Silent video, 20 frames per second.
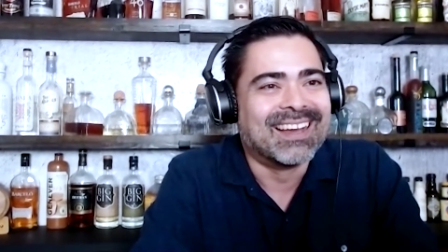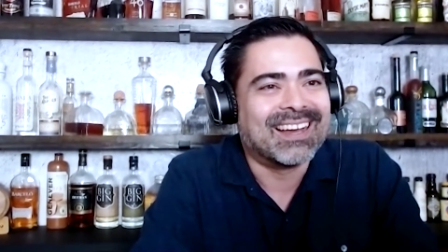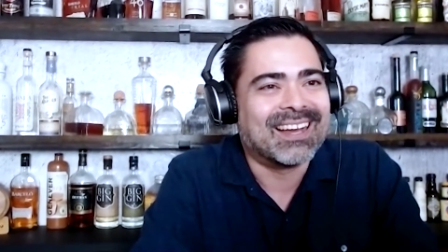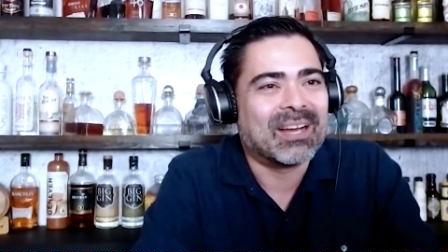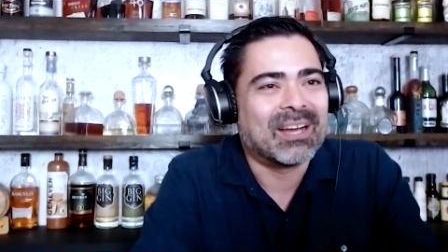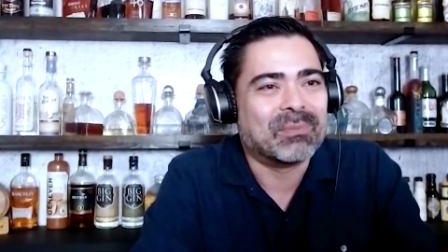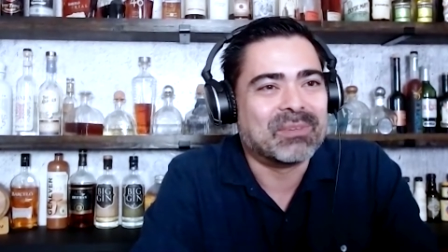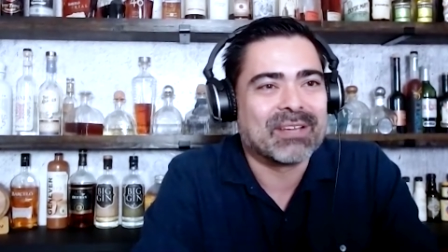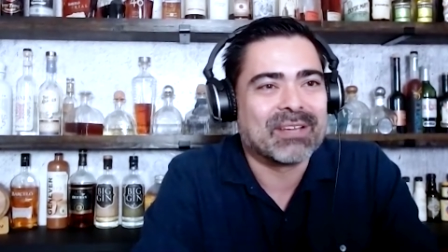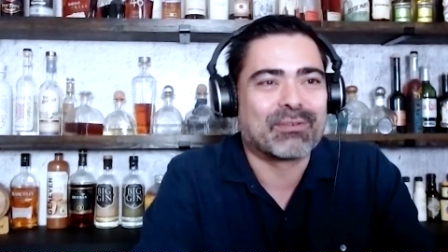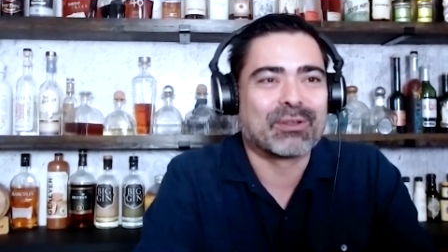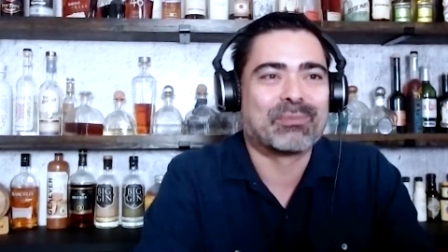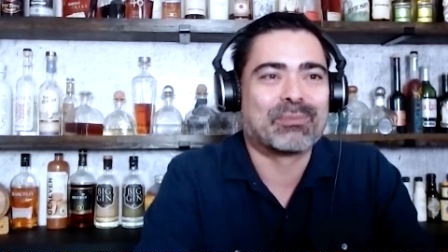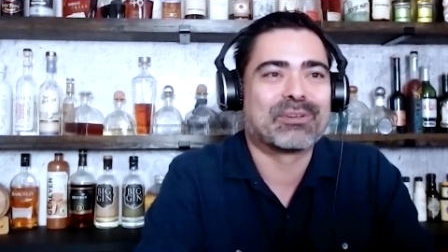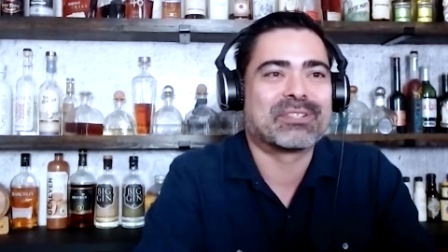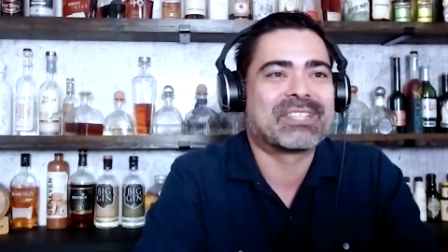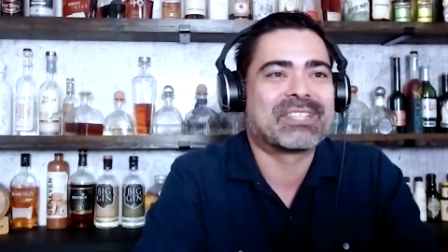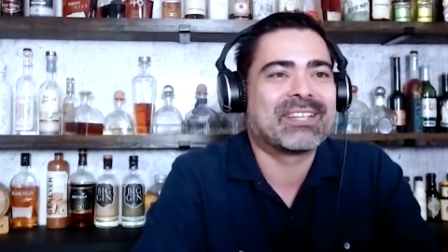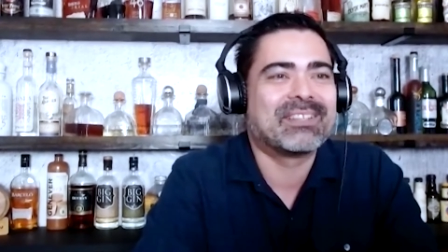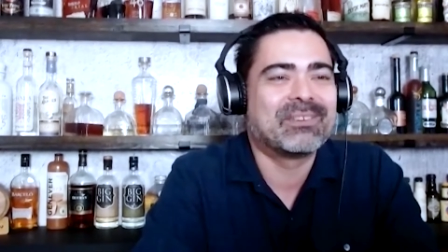Um, definitely
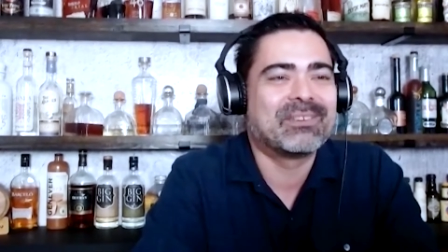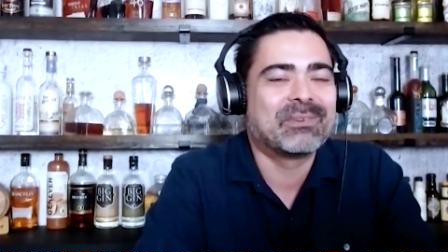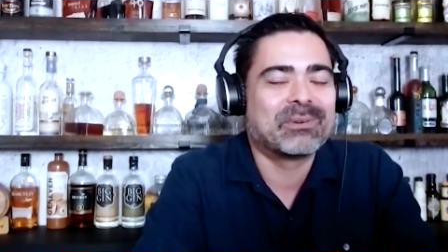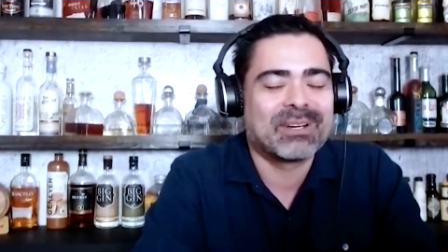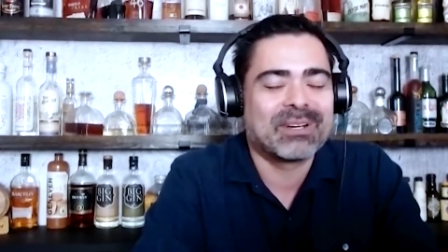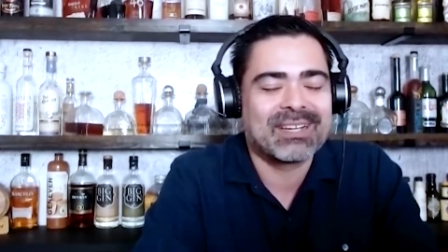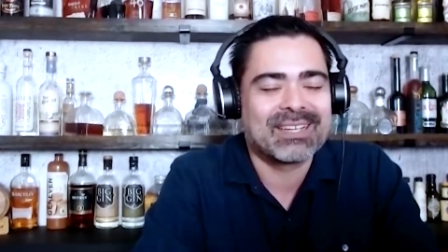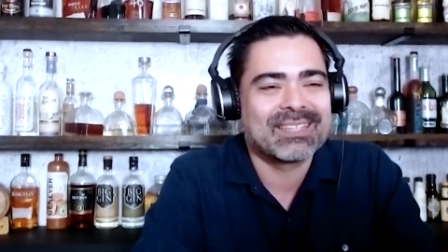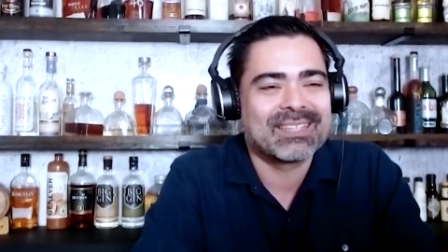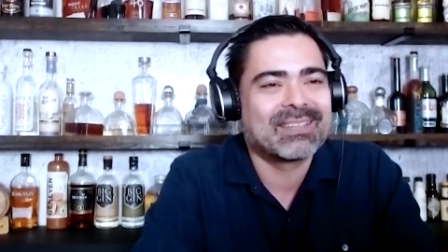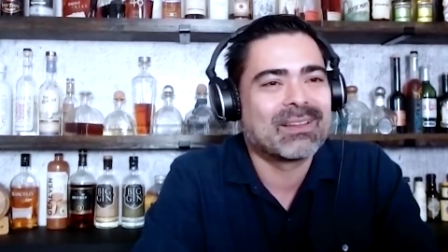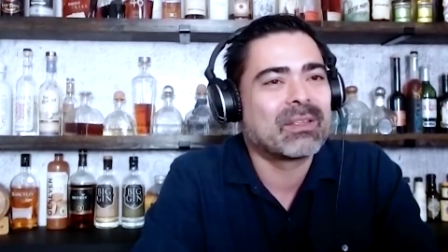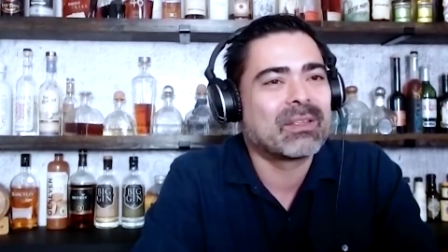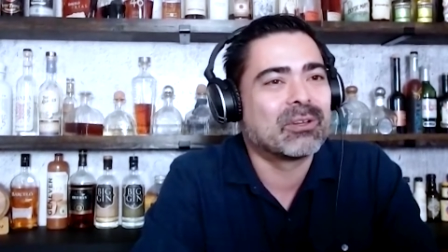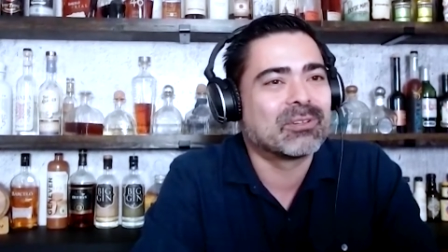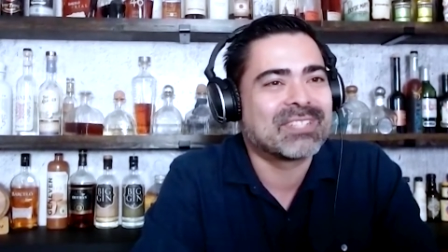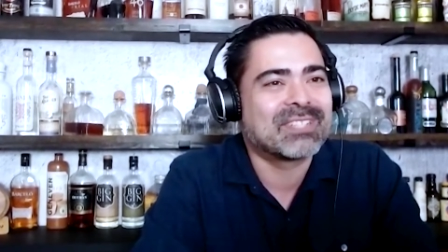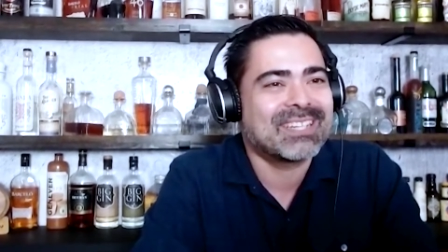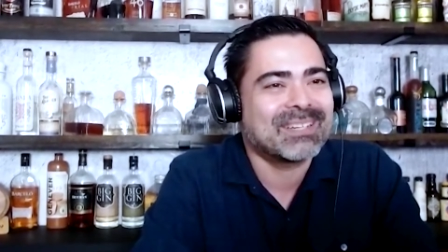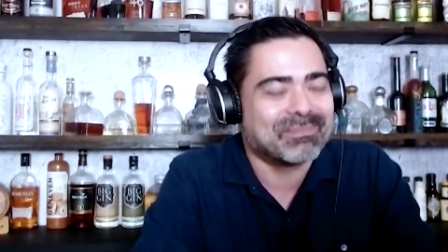appreciate you, uh,
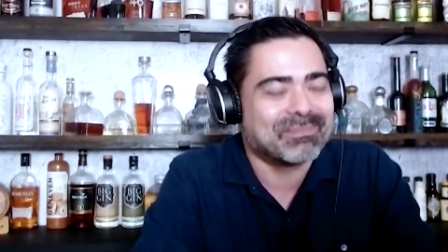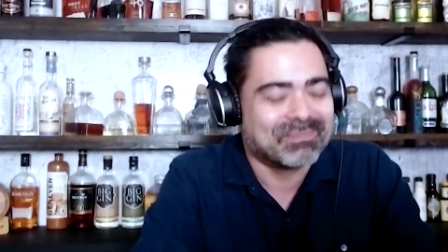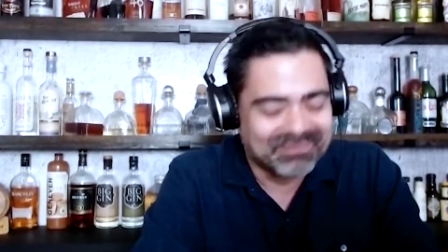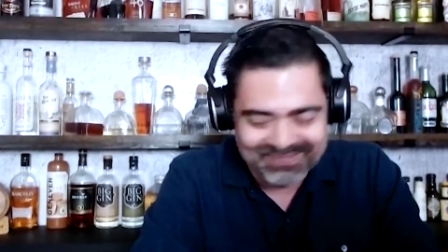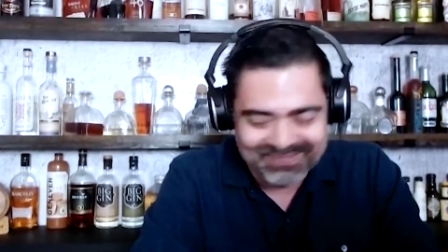your time.